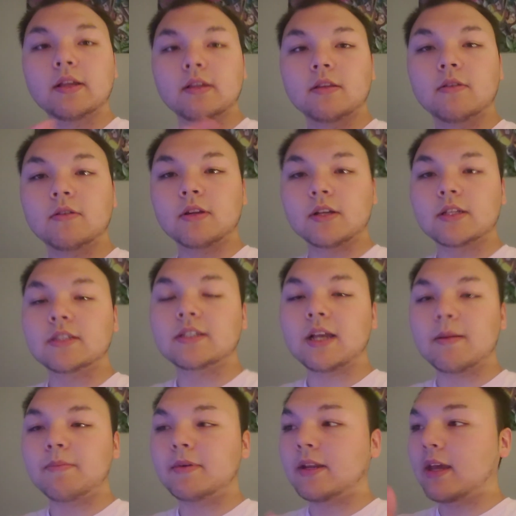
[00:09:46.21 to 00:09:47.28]
you can
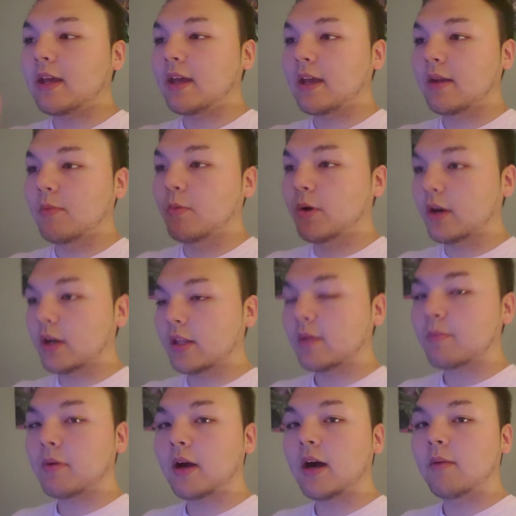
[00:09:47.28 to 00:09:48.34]
accept and work on the
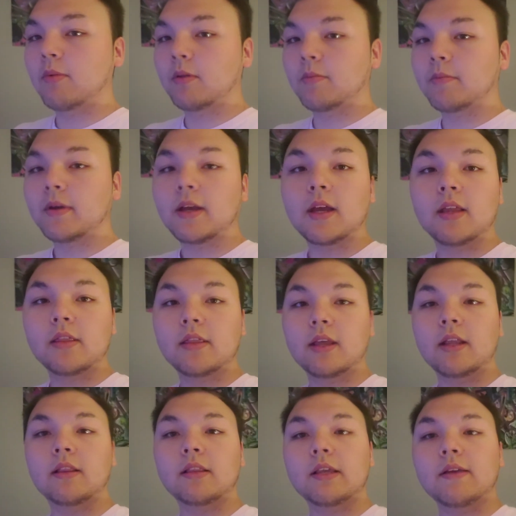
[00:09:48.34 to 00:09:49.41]
problem and
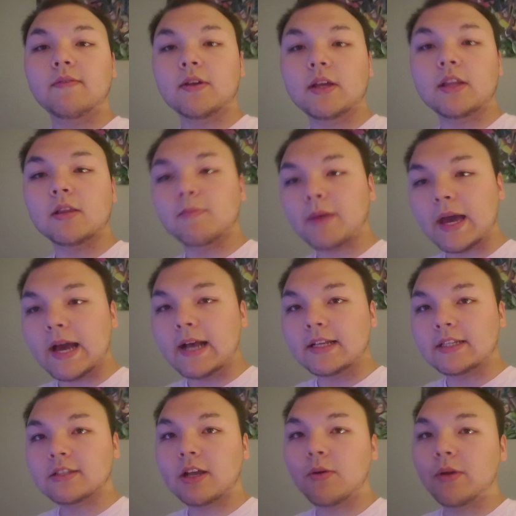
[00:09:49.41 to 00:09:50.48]
then leave it in the
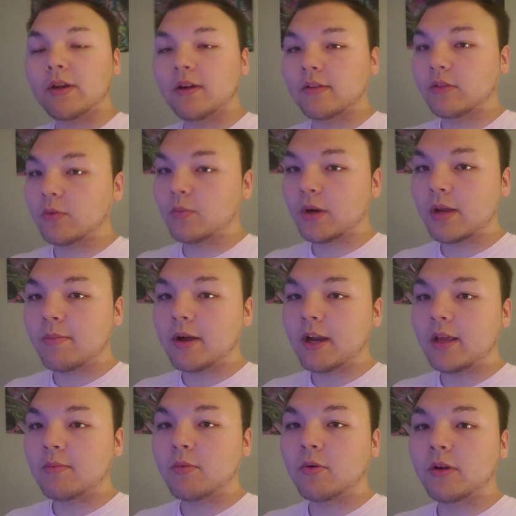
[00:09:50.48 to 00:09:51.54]
past so that way you don't have to worry about it
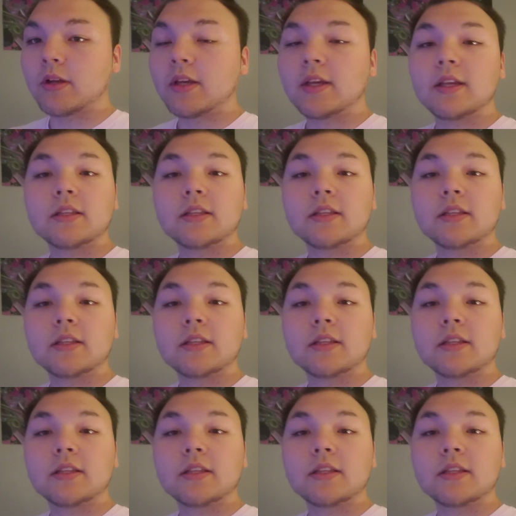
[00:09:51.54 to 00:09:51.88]
anymore.